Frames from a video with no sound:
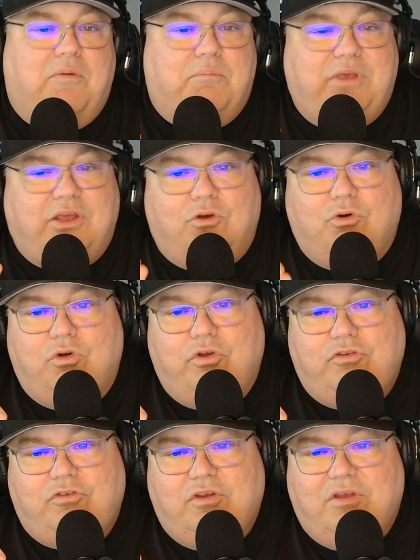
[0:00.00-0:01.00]

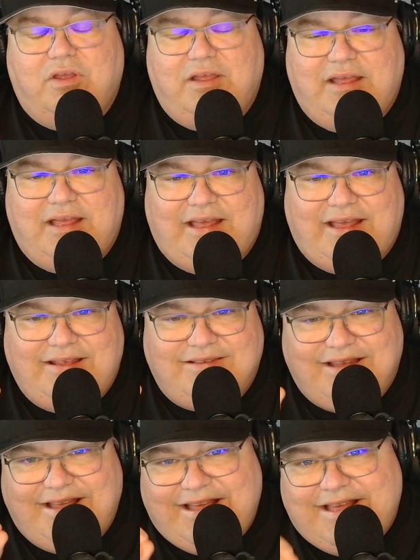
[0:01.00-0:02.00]
Because
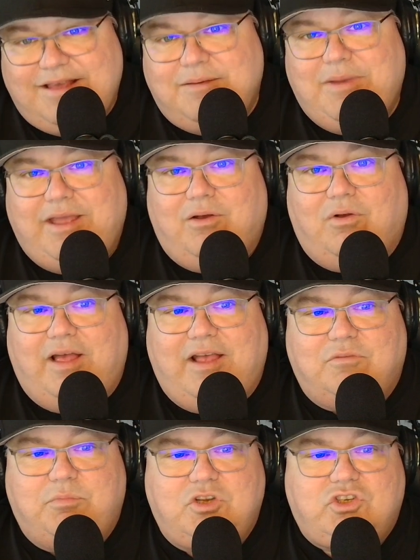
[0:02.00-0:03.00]
his email
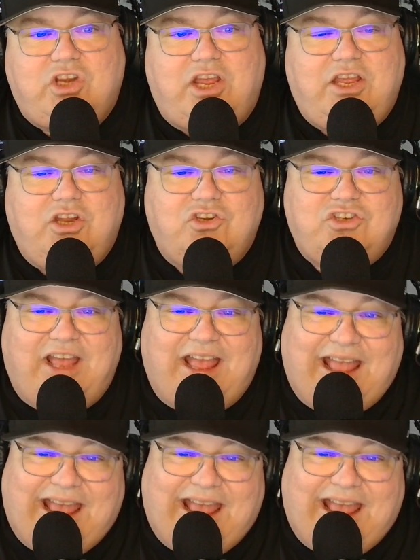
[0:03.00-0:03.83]
has been changed,